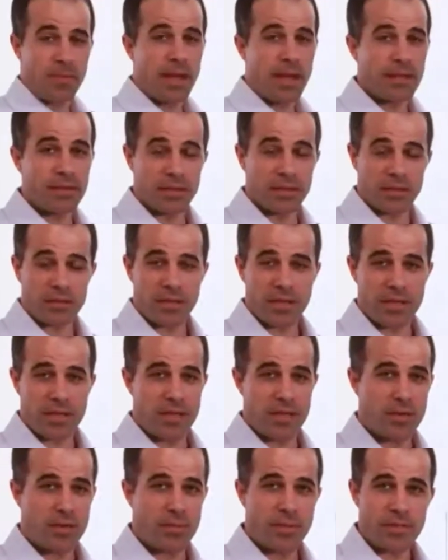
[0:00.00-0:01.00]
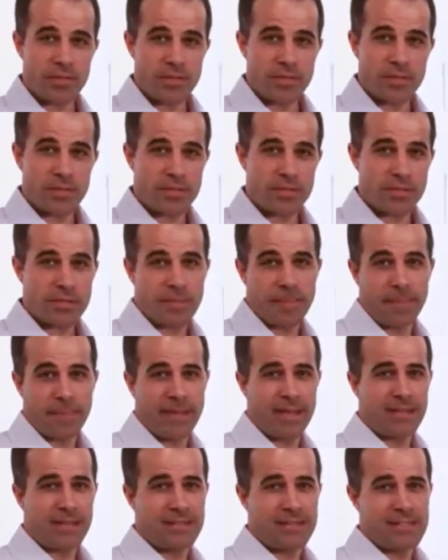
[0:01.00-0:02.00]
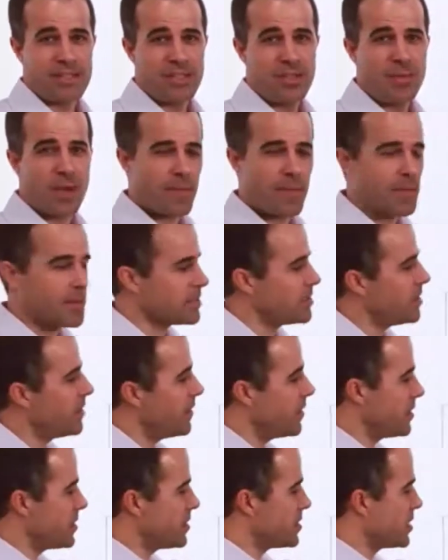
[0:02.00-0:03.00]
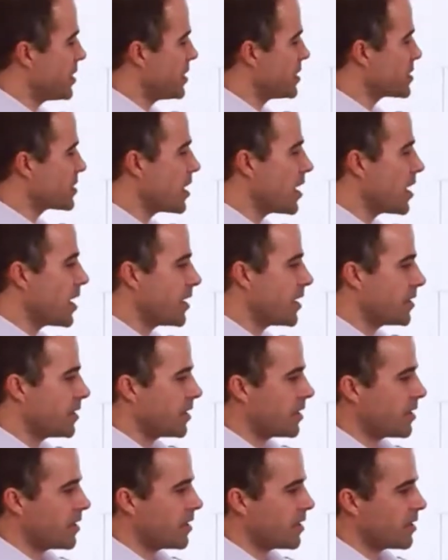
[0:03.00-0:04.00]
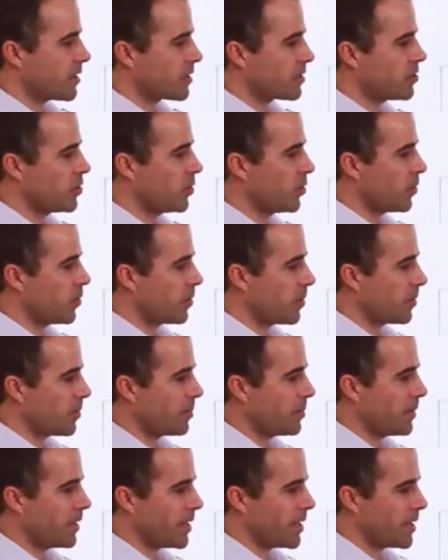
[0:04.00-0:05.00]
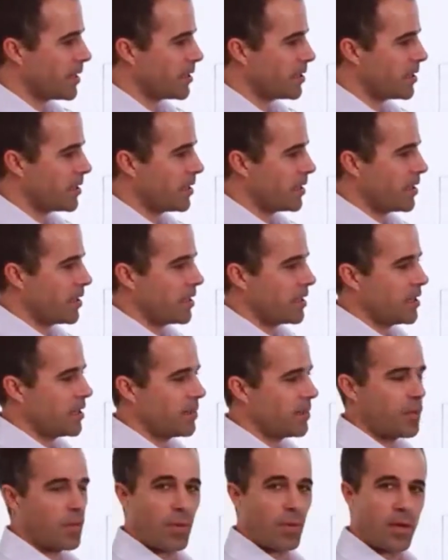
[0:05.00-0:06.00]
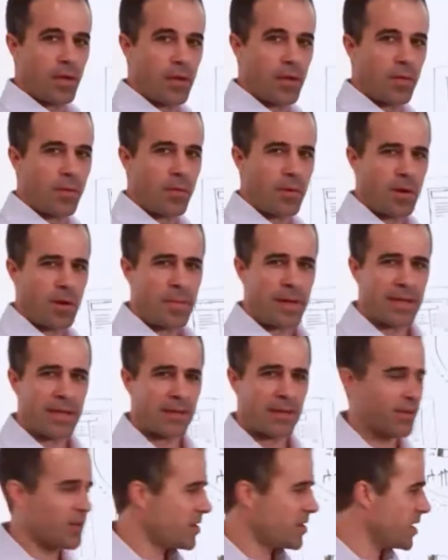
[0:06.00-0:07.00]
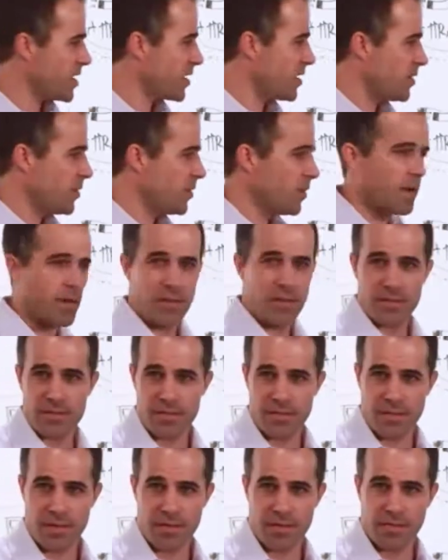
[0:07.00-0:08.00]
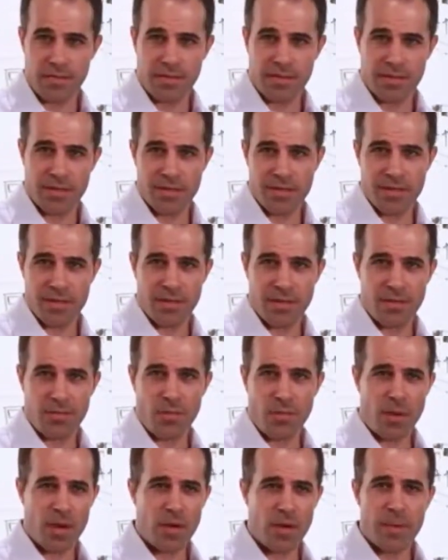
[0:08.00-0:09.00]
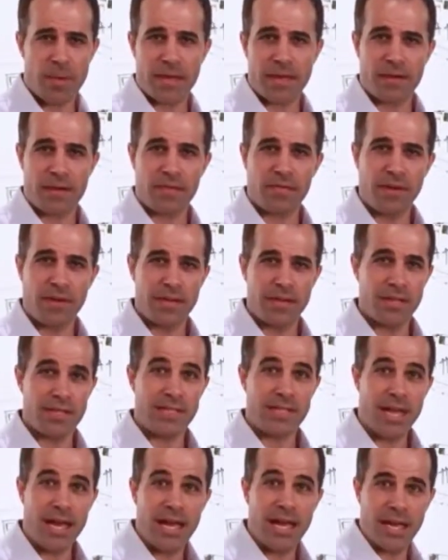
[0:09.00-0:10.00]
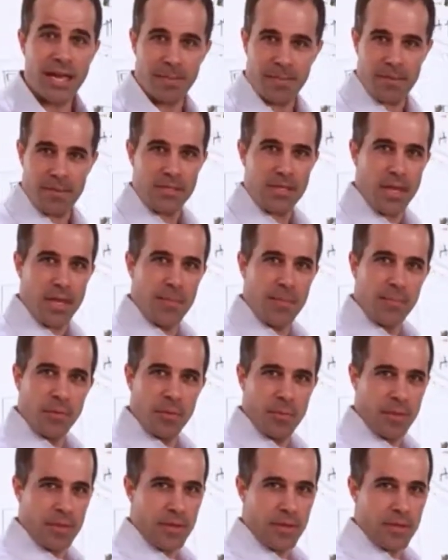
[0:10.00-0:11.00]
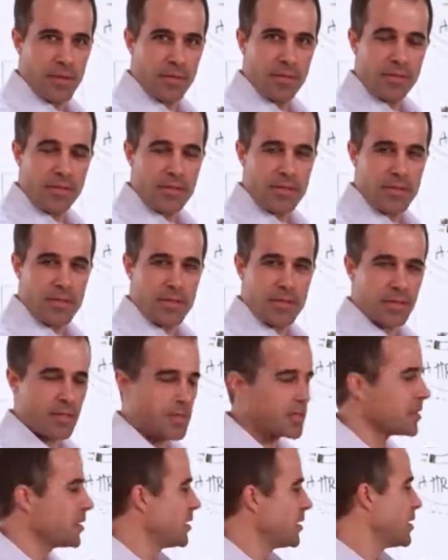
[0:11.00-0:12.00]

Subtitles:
might look like in your business. Now, you might be sitting there and saying, Scott, cool, but number one, where am I going to learn how to do all this stuff? And where am I going to find the time to implement all of these things?